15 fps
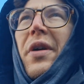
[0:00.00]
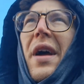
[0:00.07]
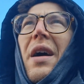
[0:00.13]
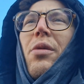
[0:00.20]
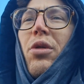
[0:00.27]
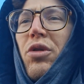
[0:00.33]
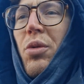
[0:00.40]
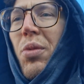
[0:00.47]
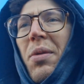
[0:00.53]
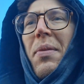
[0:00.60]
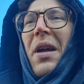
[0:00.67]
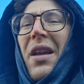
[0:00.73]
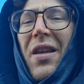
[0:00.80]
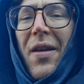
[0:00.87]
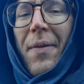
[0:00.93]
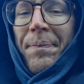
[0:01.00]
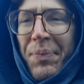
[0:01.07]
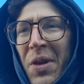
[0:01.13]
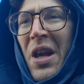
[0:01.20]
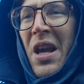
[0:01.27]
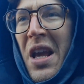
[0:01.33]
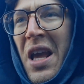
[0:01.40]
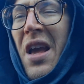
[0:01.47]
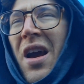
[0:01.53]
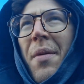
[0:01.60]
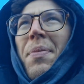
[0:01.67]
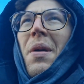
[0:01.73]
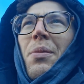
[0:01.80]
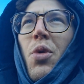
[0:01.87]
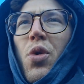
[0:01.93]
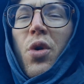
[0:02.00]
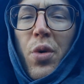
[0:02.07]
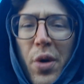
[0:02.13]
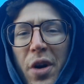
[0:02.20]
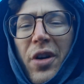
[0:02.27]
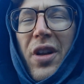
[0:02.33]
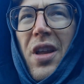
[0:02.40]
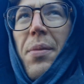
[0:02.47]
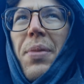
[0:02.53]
How else can we make it a bit more quirky?